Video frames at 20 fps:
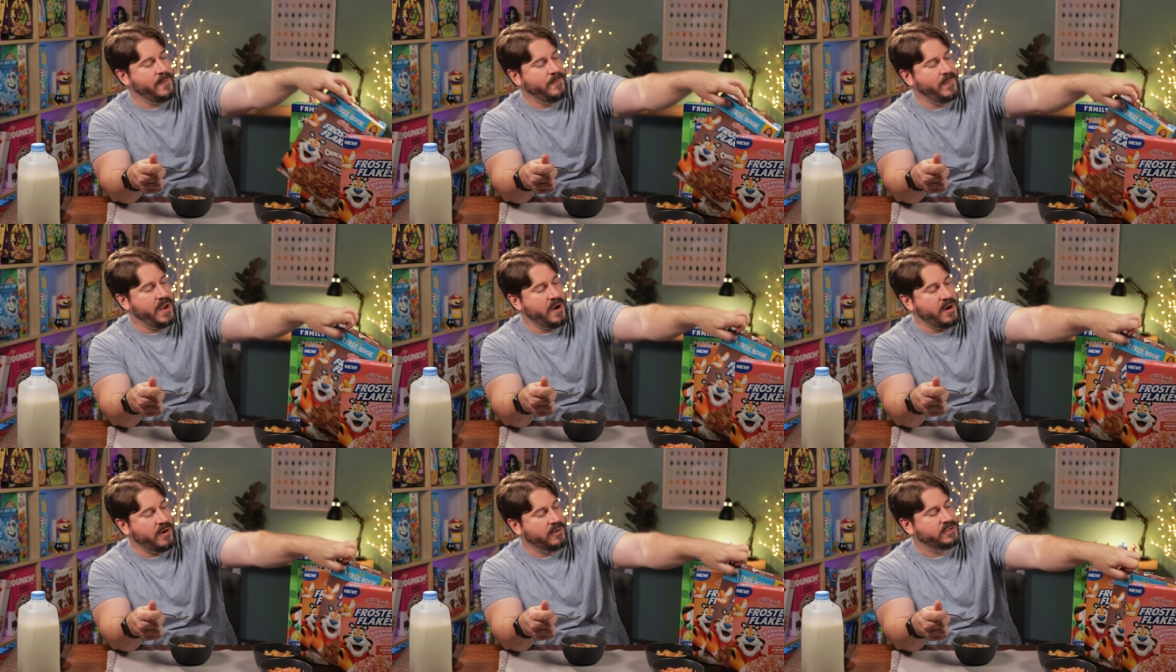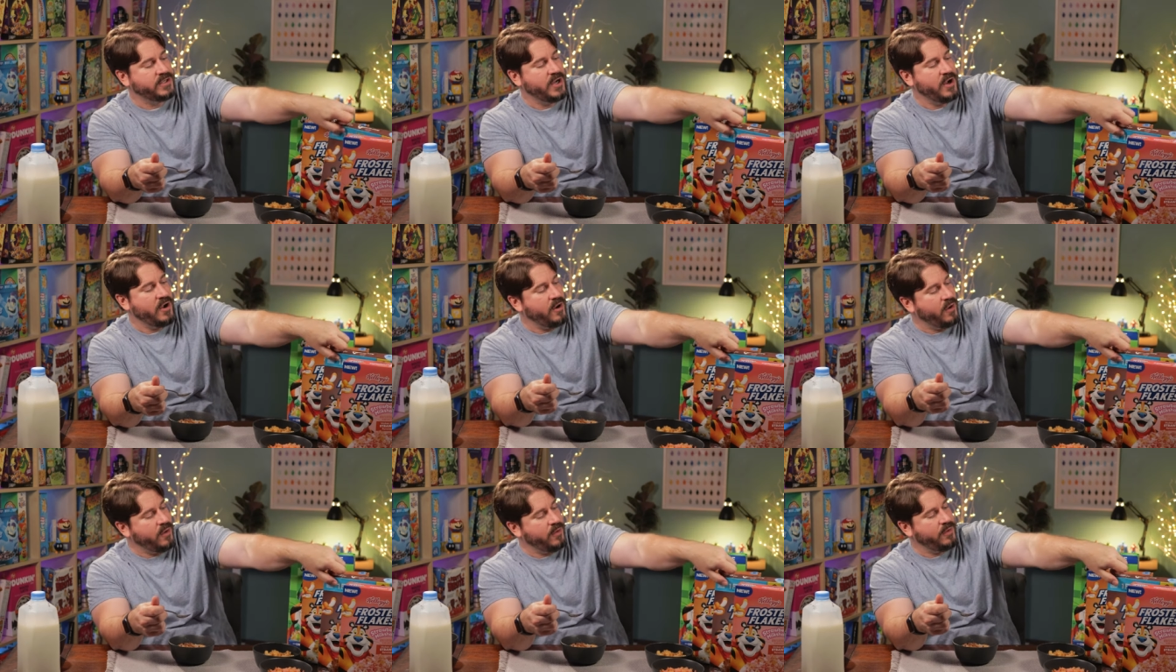They are
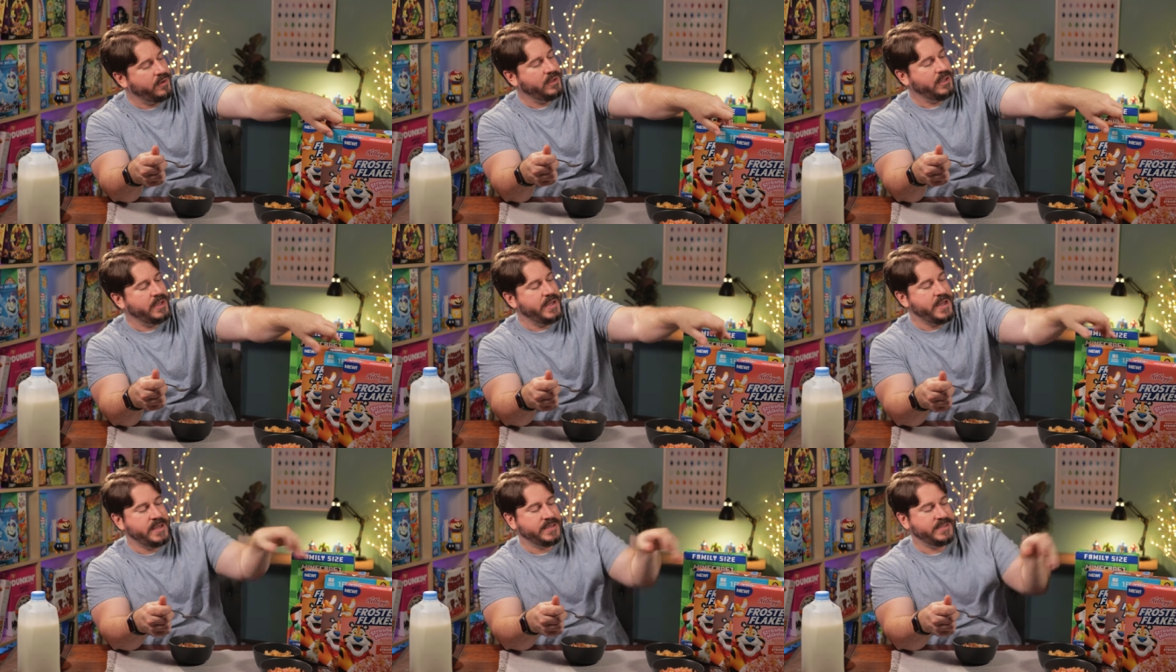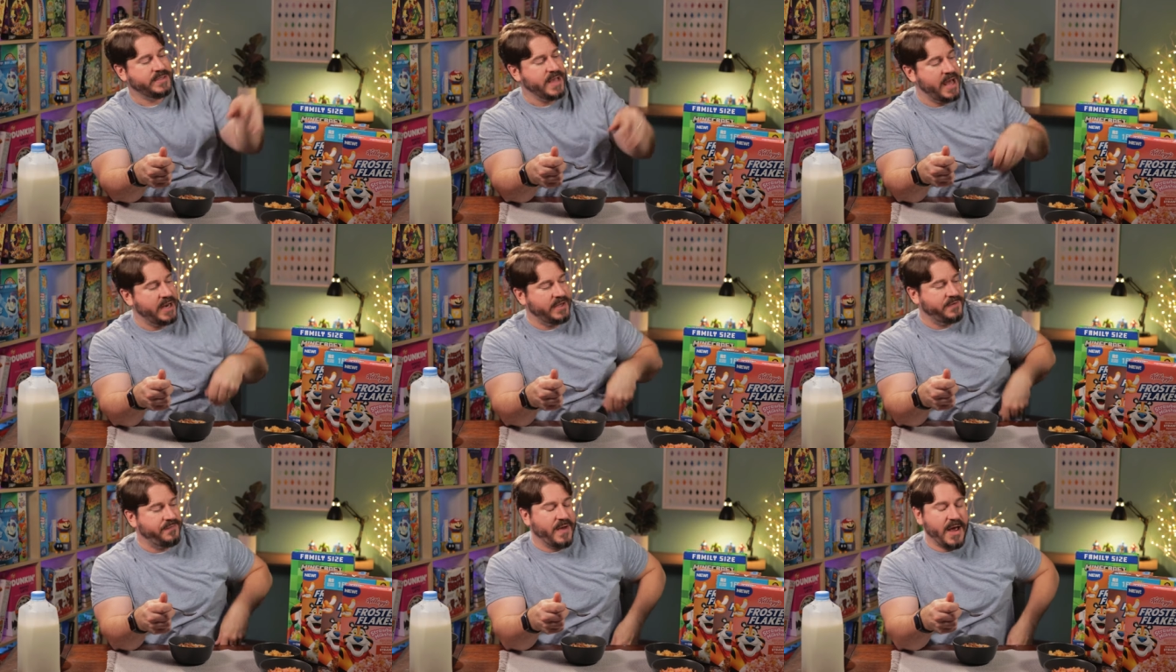totally
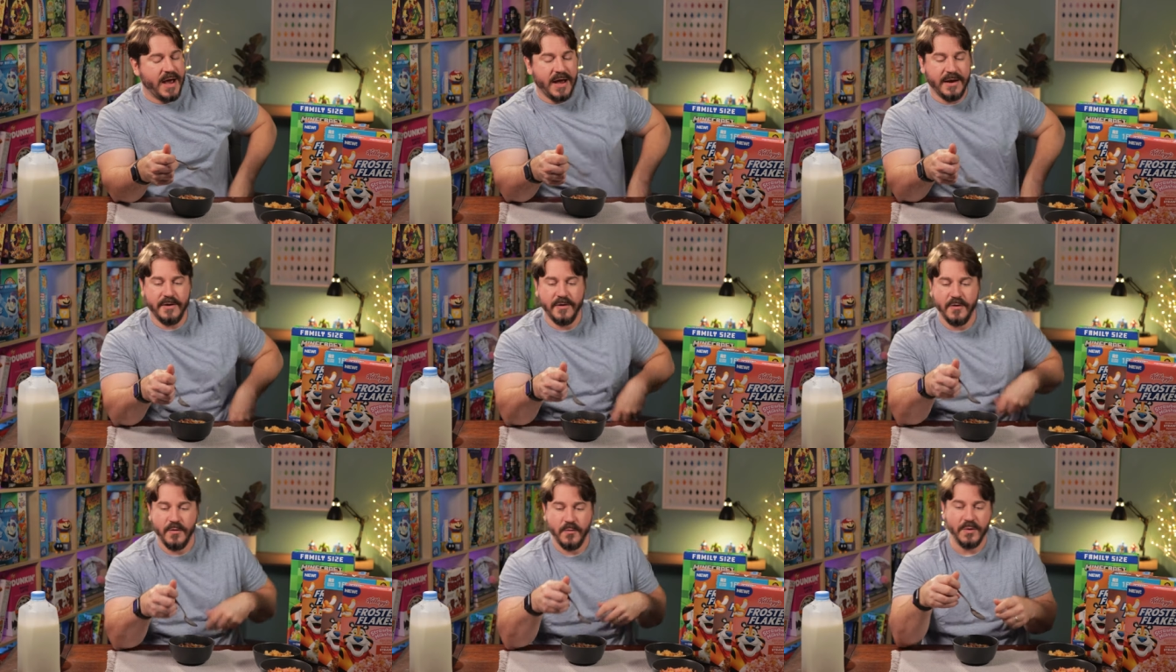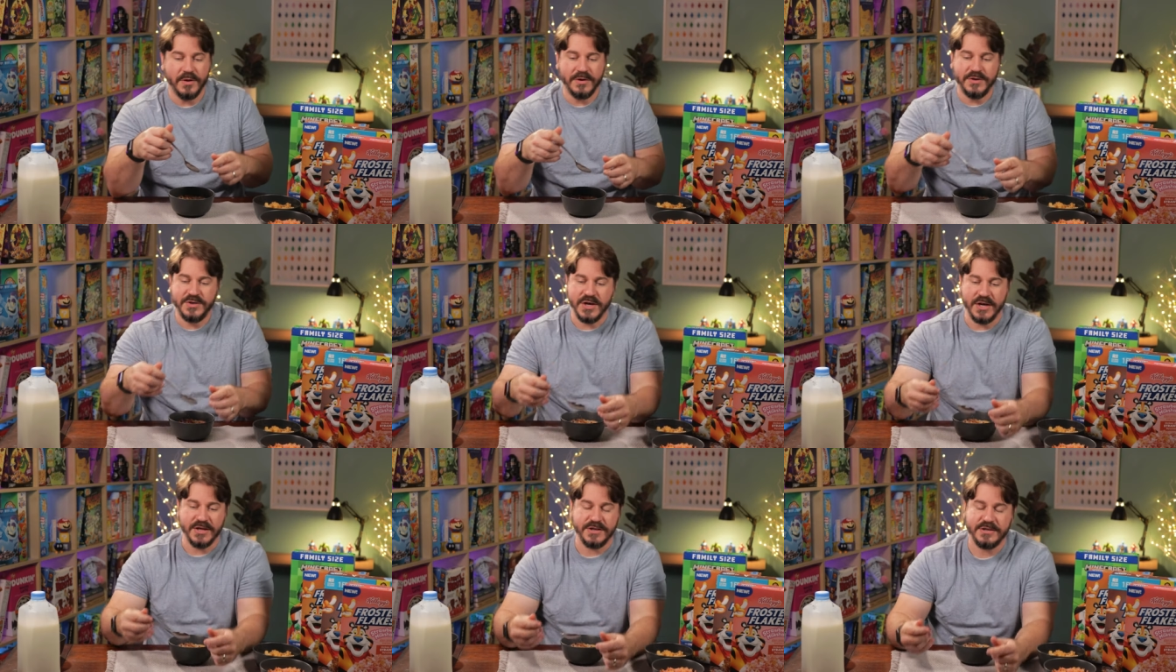satisfied with
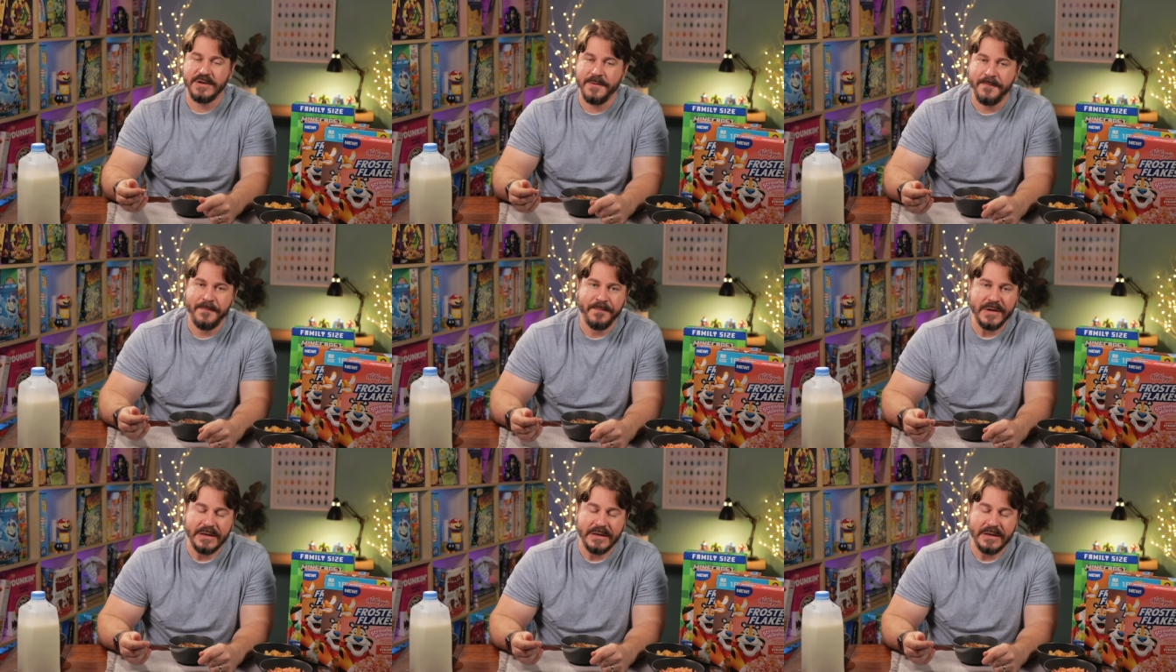just